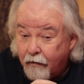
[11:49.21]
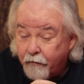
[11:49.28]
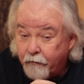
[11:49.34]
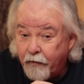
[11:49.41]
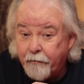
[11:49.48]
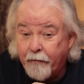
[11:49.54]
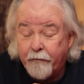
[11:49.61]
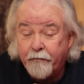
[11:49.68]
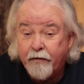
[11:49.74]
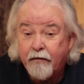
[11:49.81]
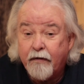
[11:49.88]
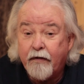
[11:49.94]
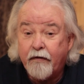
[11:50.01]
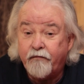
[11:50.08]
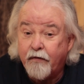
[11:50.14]

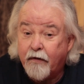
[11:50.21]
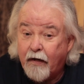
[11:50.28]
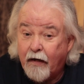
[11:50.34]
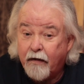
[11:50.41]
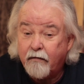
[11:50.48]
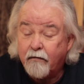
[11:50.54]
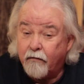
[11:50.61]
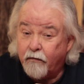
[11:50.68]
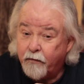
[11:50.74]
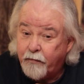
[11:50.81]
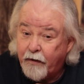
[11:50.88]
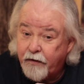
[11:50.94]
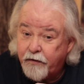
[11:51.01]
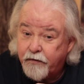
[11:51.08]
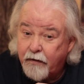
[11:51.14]
remember, if you can, go to
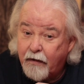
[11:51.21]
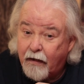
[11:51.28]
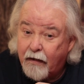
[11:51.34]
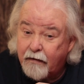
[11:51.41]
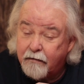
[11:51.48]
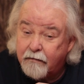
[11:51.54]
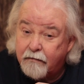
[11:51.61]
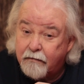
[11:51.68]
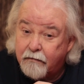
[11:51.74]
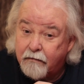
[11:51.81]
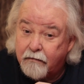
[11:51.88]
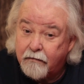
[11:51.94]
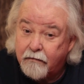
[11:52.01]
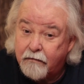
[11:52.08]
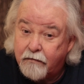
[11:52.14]
Patreon,
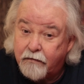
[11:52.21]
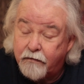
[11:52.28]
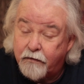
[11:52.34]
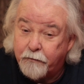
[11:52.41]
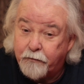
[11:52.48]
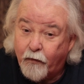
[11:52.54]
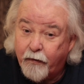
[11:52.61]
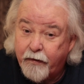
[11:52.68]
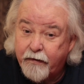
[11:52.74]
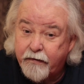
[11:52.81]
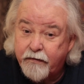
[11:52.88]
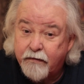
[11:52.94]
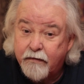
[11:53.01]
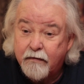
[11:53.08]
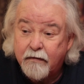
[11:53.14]
support
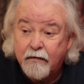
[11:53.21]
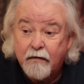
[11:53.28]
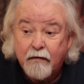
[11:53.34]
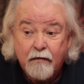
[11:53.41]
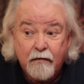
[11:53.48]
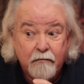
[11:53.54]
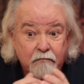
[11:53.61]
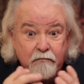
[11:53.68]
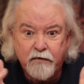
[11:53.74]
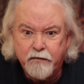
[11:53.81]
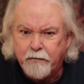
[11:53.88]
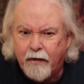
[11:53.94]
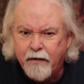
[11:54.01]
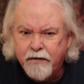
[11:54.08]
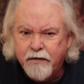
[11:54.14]
us,
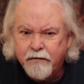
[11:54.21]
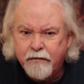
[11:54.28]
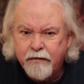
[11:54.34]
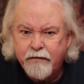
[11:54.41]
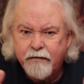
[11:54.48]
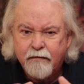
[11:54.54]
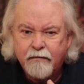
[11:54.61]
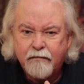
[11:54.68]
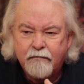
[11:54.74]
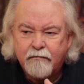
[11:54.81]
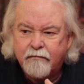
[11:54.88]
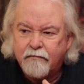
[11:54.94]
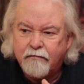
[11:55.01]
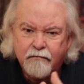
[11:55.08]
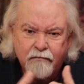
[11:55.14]
sponsor us,
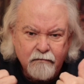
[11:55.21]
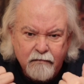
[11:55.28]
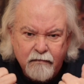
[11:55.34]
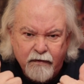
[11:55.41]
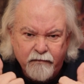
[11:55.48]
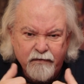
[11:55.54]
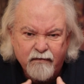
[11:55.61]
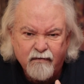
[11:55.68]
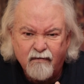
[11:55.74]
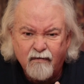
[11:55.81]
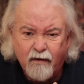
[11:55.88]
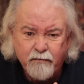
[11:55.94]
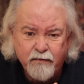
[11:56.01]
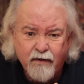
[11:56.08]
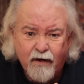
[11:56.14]
give us a
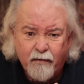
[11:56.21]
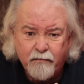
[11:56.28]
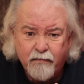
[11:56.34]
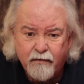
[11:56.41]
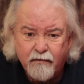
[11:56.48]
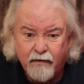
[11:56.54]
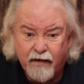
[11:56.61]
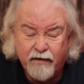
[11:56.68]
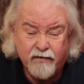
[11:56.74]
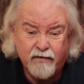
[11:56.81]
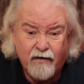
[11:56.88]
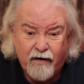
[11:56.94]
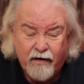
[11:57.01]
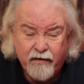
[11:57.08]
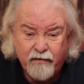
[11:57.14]
thumbs up, let us
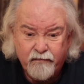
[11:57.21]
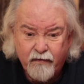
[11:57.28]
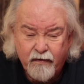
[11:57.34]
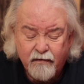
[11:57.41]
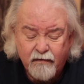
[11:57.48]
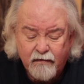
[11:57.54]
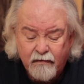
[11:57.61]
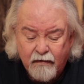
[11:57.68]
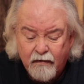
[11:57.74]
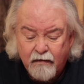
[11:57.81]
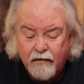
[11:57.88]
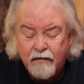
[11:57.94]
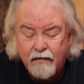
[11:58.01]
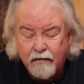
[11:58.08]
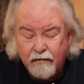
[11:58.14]
know how you feel.
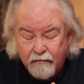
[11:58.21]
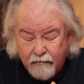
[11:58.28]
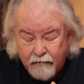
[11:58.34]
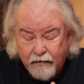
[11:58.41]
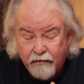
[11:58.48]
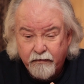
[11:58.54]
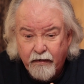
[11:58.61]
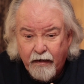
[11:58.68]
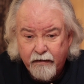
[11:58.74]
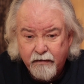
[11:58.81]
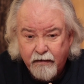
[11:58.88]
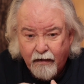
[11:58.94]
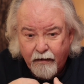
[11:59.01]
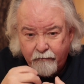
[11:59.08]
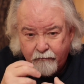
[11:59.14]
Till next
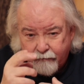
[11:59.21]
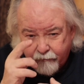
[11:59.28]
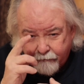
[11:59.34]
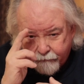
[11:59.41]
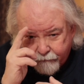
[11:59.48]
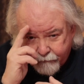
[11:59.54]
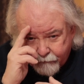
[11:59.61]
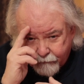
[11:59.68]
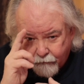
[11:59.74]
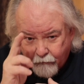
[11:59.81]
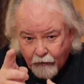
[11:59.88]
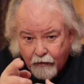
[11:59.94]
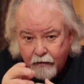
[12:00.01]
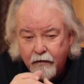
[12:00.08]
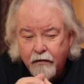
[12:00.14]
time,
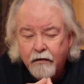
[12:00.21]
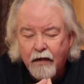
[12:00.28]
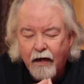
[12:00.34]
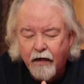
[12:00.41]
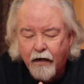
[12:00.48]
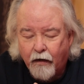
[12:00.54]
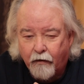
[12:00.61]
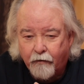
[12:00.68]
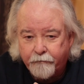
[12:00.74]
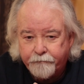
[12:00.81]
take care.